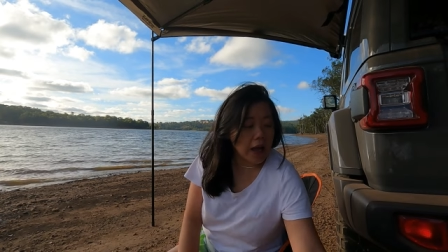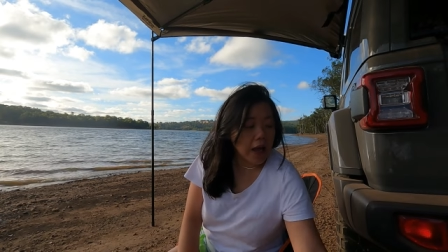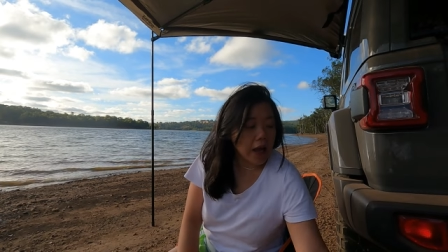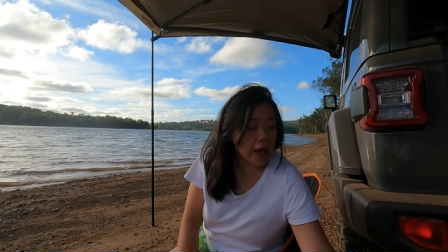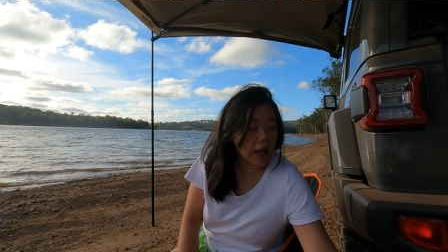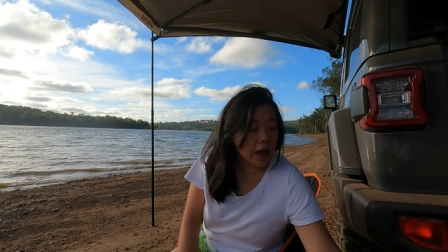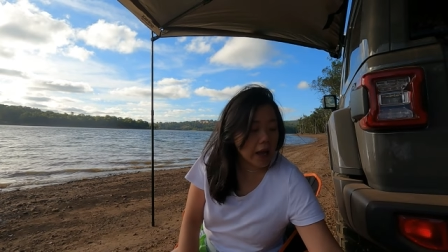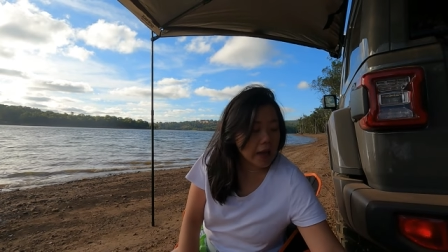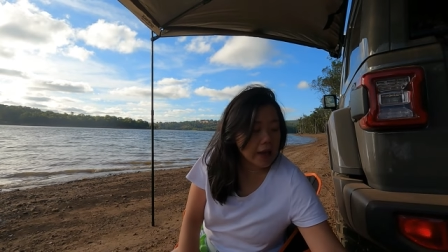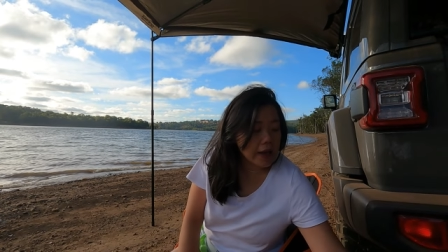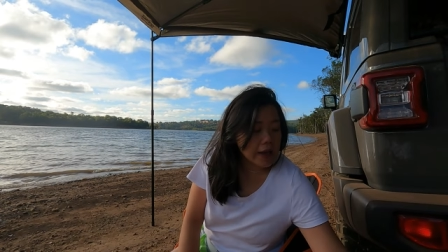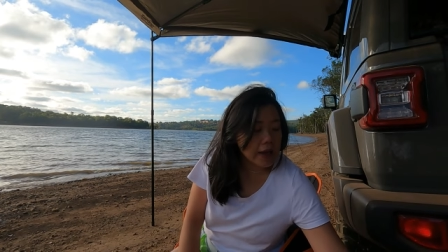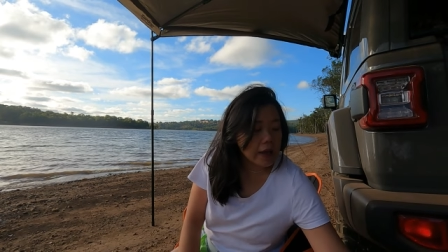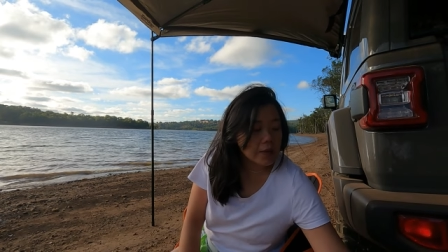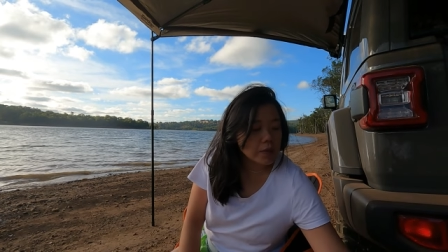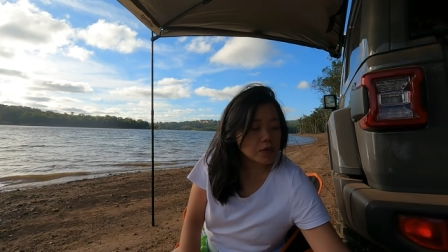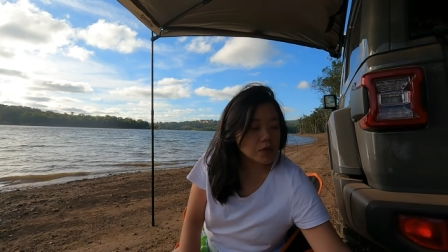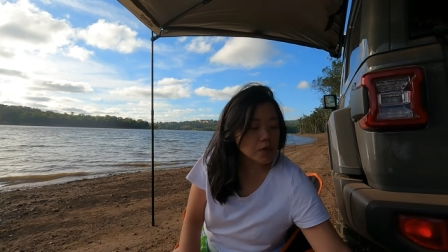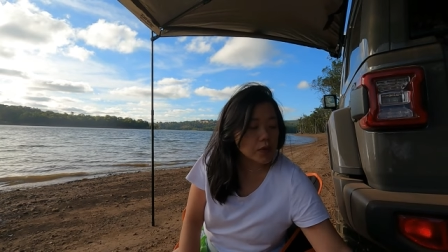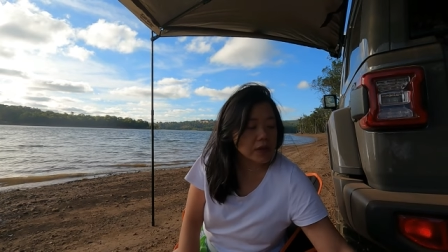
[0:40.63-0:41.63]
I
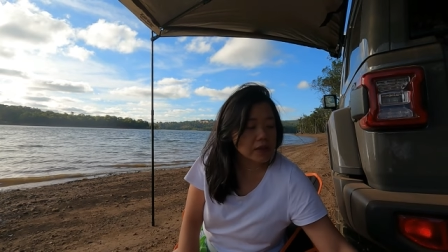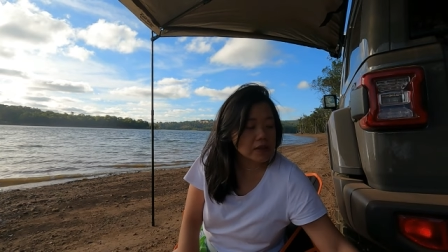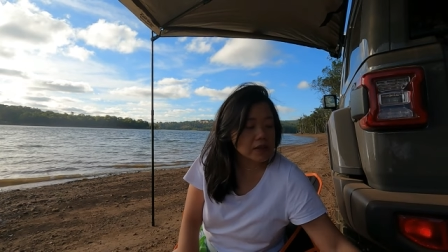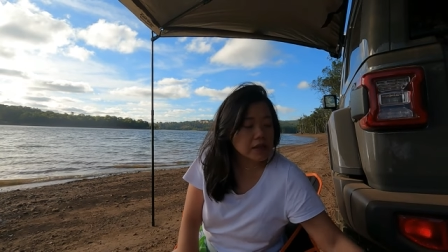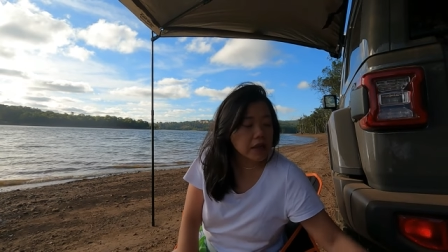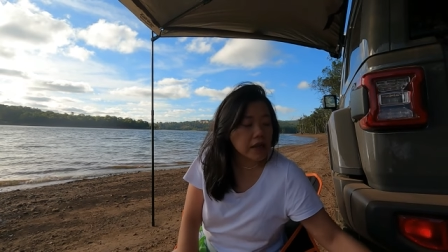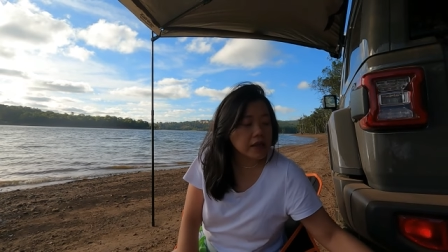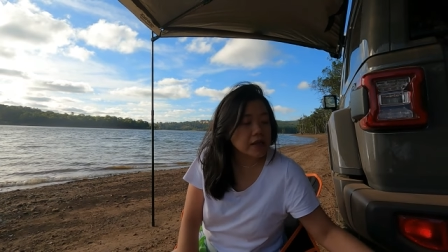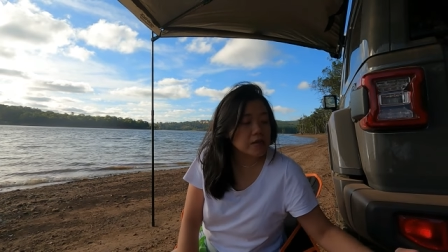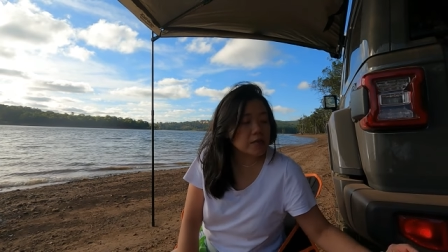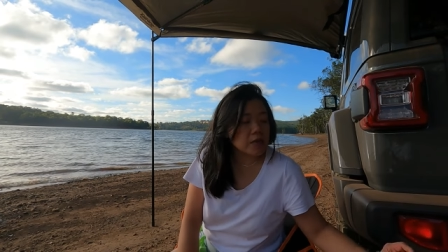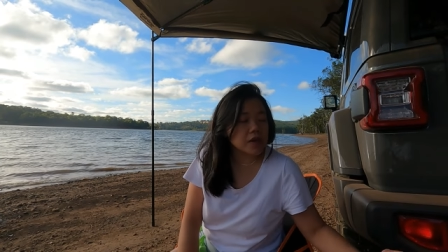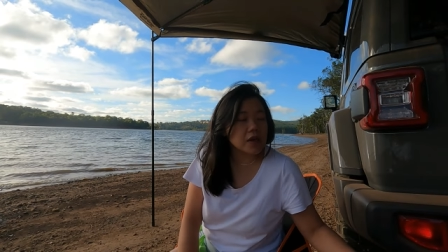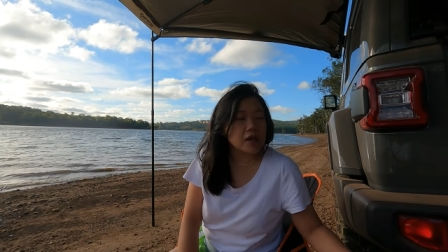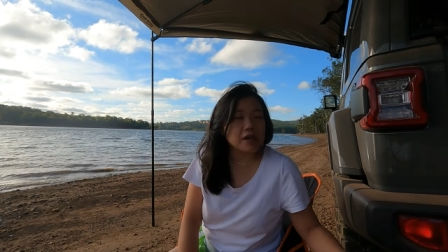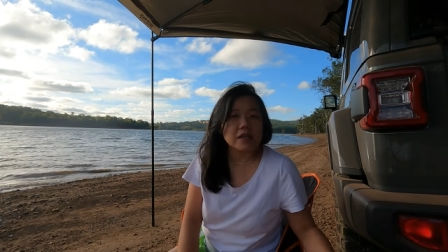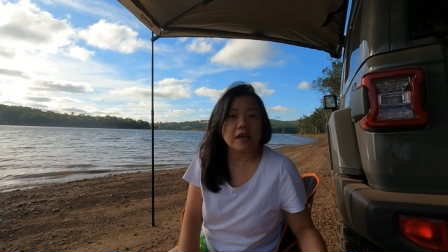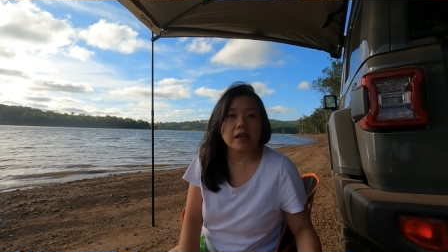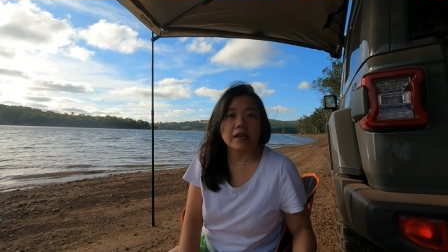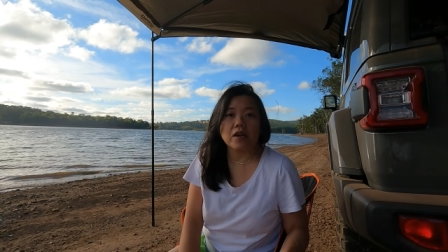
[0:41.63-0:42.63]
am so excited
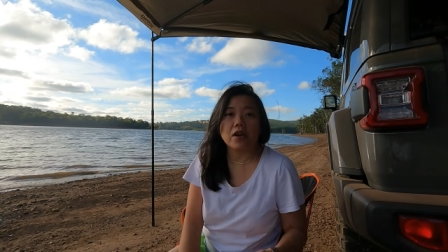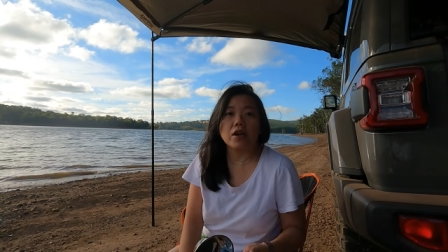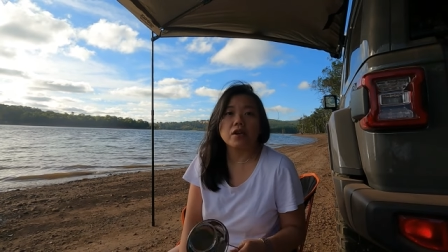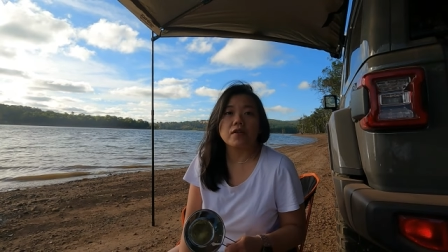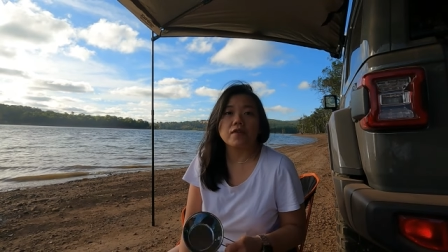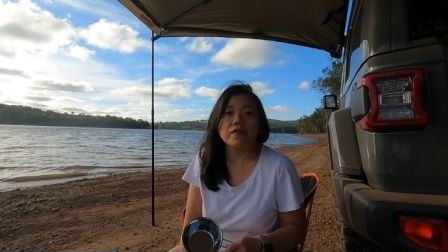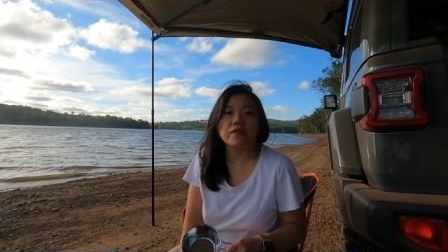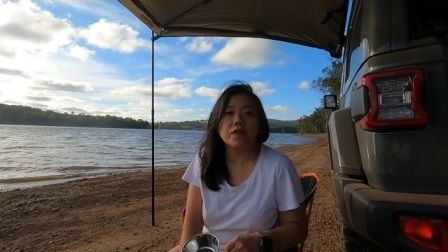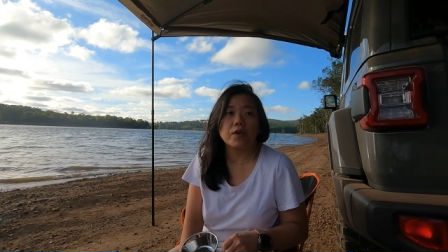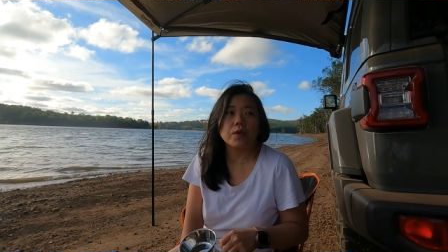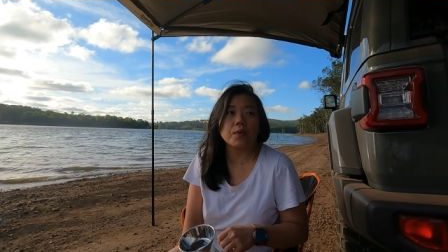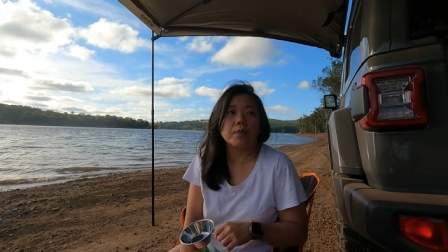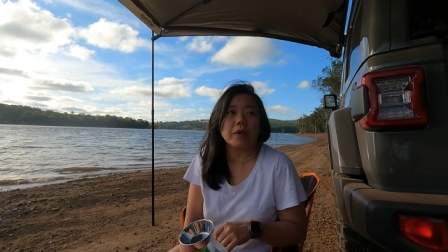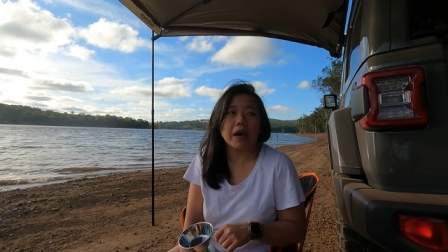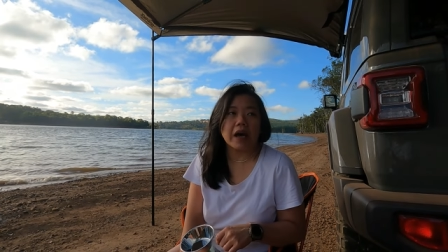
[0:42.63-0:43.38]
because I got a few